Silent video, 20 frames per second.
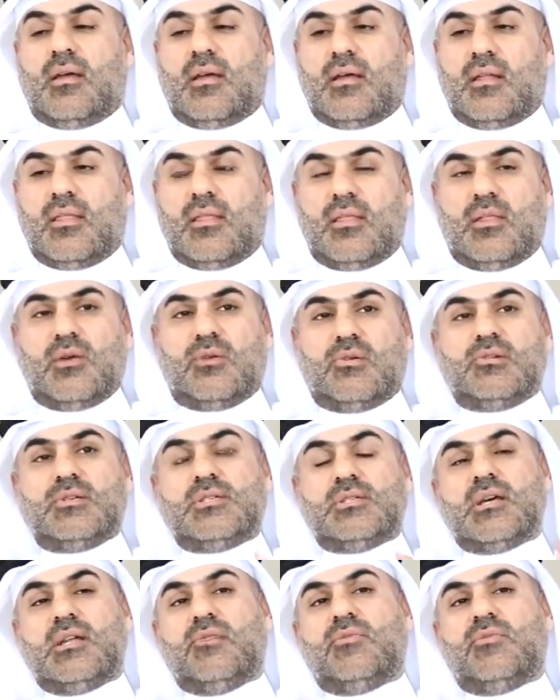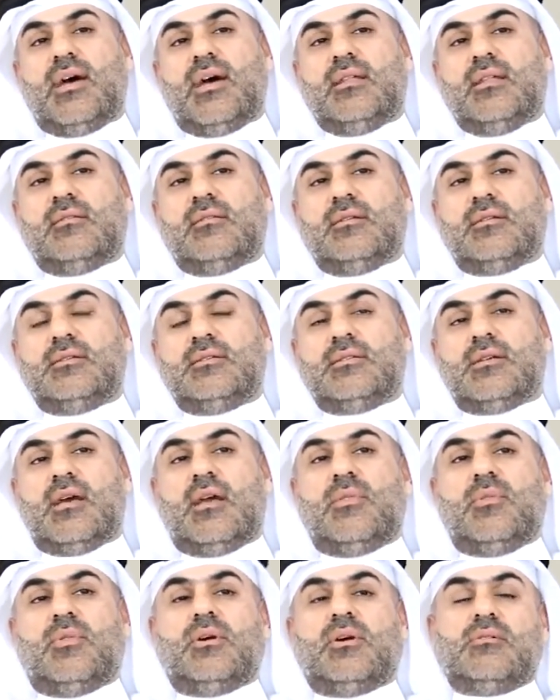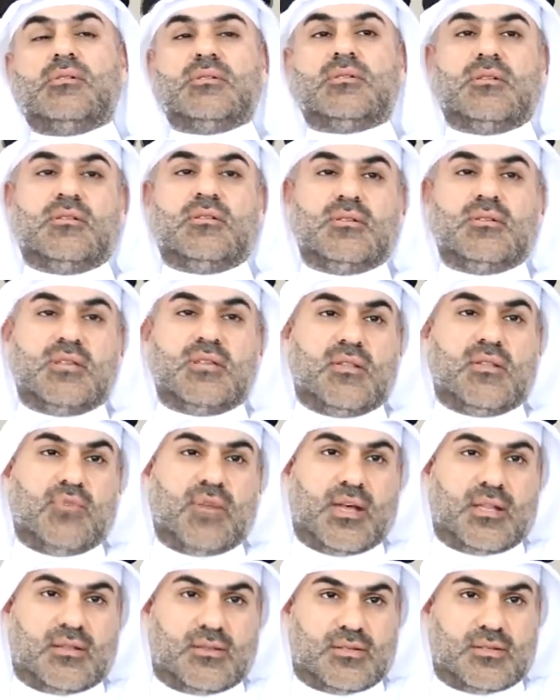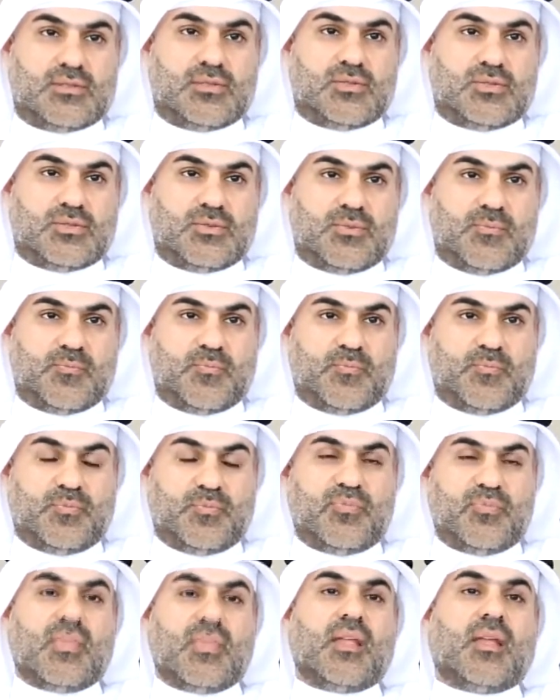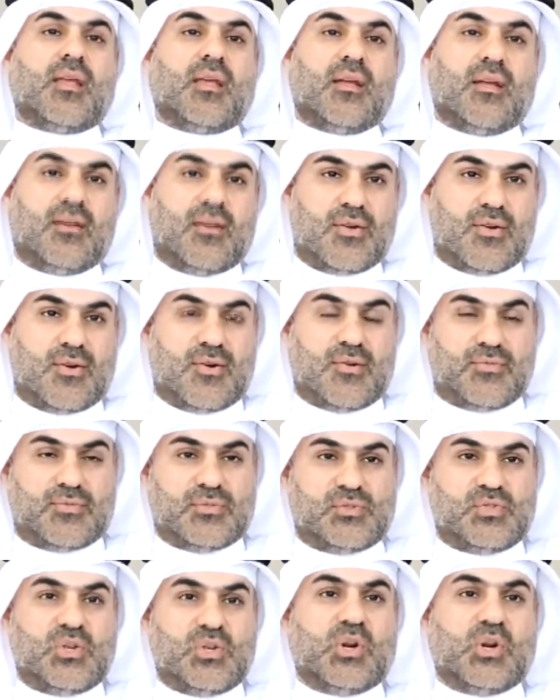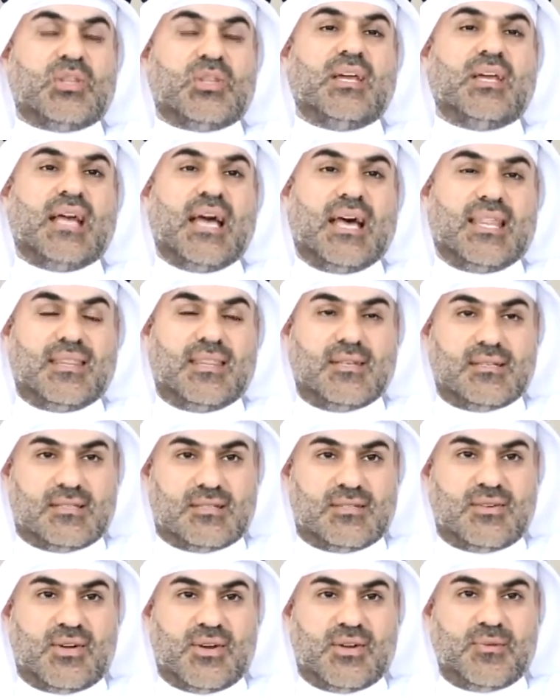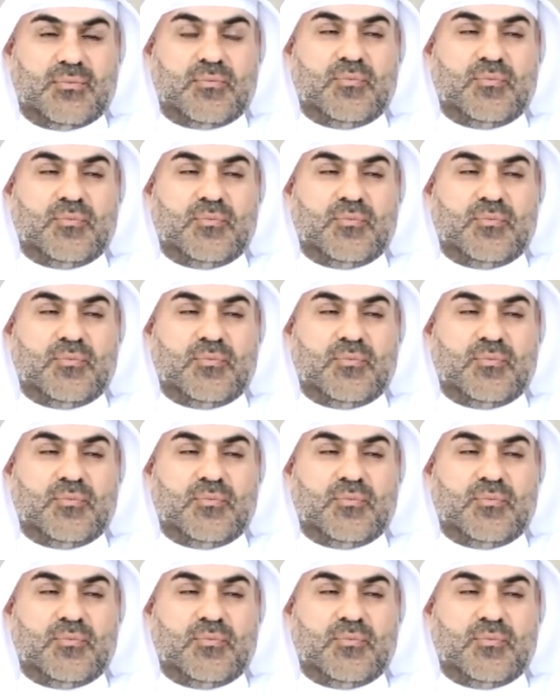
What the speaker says: there is advantage and there is a disadvantage of starting at this time.